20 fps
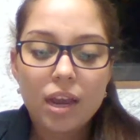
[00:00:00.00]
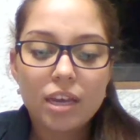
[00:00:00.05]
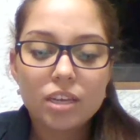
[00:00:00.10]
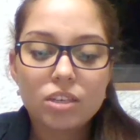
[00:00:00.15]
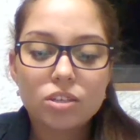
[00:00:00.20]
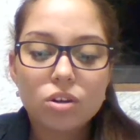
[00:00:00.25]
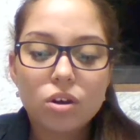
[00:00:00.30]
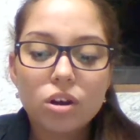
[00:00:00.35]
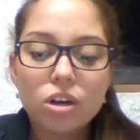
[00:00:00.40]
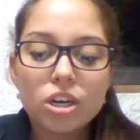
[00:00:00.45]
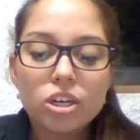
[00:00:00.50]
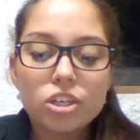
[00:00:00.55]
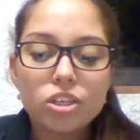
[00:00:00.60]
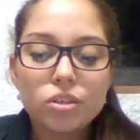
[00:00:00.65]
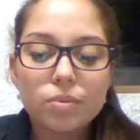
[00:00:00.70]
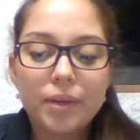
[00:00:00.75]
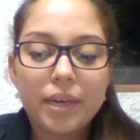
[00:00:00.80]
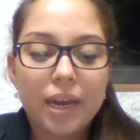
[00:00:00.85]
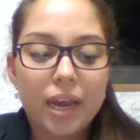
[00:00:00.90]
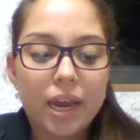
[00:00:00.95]
A scholar
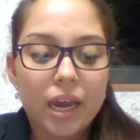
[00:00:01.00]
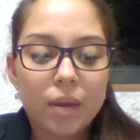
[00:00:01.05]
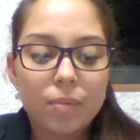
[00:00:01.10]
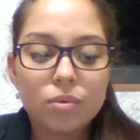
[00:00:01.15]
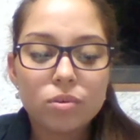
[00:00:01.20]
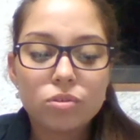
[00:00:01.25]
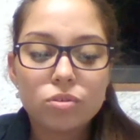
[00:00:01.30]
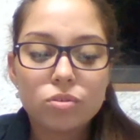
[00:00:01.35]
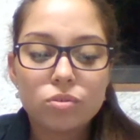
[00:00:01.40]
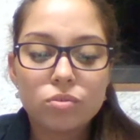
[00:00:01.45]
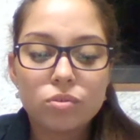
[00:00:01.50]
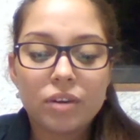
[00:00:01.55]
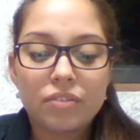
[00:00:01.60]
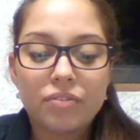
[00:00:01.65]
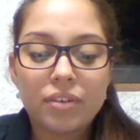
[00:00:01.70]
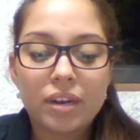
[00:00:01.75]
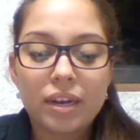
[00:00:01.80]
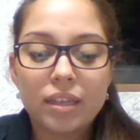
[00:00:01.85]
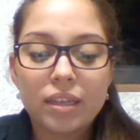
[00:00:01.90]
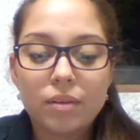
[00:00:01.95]
should be able to
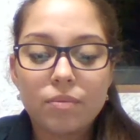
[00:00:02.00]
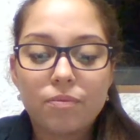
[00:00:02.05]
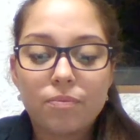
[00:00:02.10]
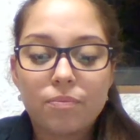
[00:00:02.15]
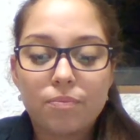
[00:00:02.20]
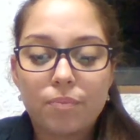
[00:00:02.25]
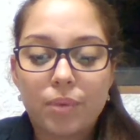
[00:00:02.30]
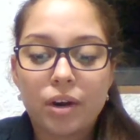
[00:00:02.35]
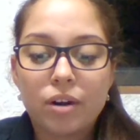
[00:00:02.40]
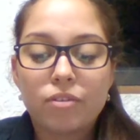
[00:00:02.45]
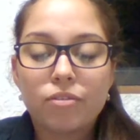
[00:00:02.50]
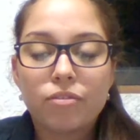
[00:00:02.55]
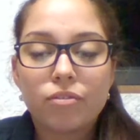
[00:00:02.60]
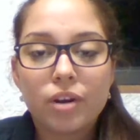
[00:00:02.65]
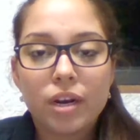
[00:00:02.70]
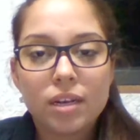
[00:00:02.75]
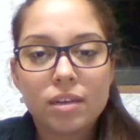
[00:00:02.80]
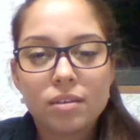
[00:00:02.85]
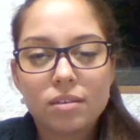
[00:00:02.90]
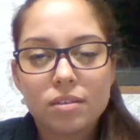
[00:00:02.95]
effectively
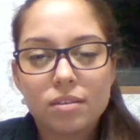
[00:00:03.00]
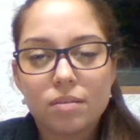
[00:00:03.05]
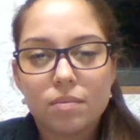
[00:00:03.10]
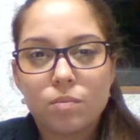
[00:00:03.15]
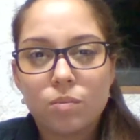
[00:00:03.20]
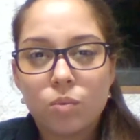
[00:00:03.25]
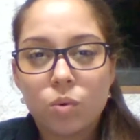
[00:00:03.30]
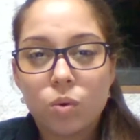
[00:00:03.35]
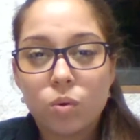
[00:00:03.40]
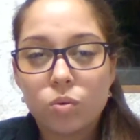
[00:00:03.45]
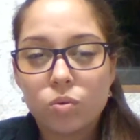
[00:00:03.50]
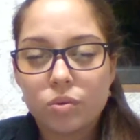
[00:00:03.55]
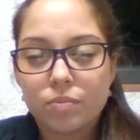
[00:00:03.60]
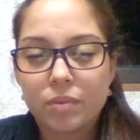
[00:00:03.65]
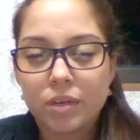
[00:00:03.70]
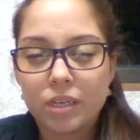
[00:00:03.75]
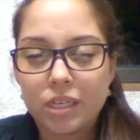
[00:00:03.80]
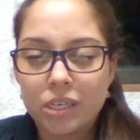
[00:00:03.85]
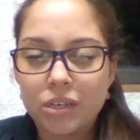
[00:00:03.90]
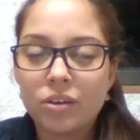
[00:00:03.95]
paraphrase
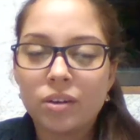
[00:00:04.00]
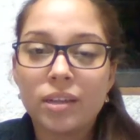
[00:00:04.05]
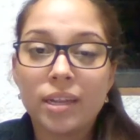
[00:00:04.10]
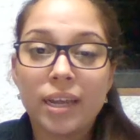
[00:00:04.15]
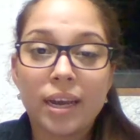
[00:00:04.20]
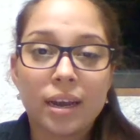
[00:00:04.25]
most material.